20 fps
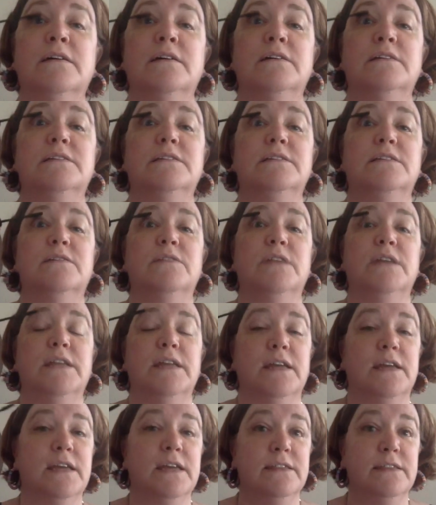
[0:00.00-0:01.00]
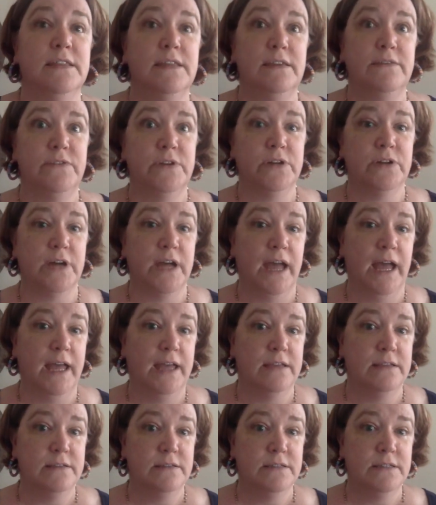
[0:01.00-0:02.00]
So then it can leave your
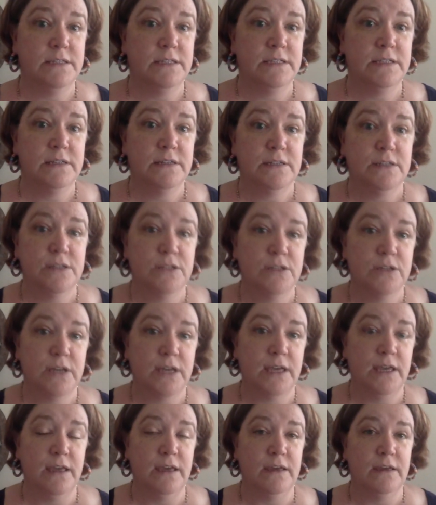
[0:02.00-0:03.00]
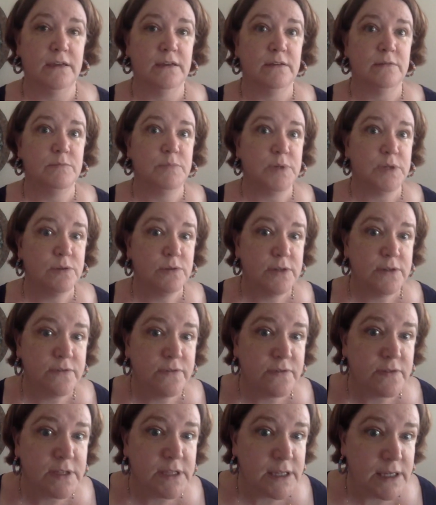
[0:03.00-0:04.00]
ends looking
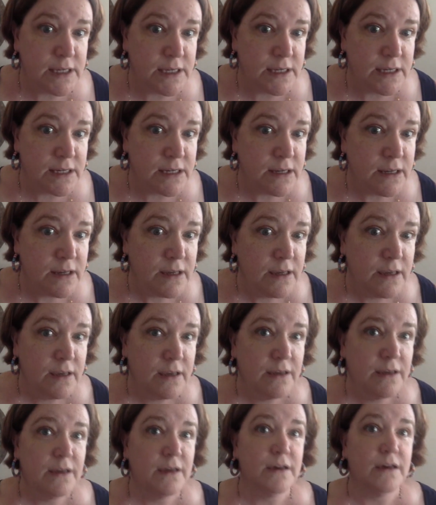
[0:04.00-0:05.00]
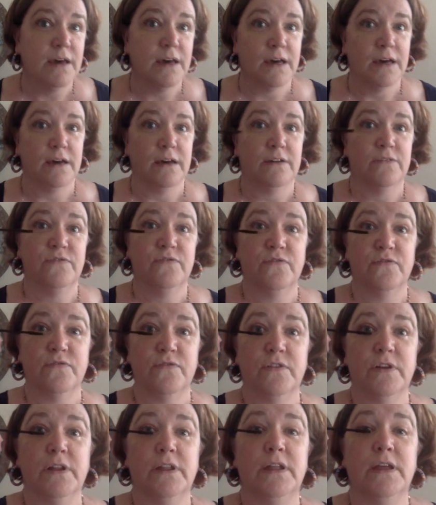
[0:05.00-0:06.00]
beautifully
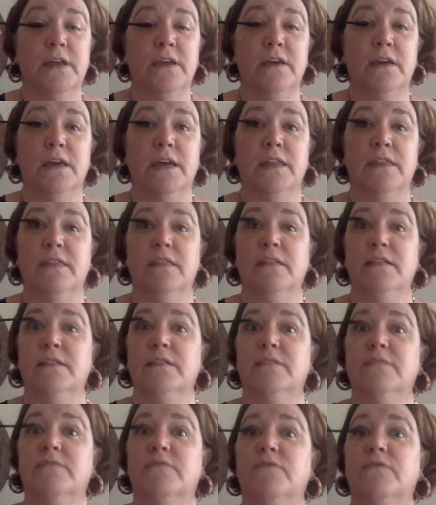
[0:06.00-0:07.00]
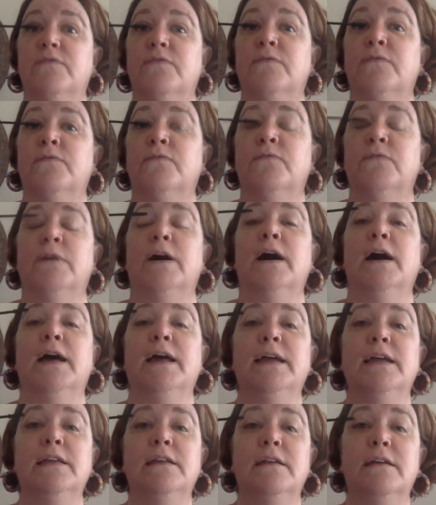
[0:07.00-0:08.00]
frilly and
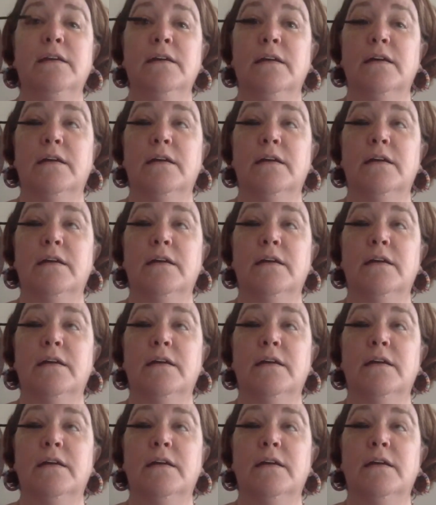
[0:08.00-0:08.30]
fine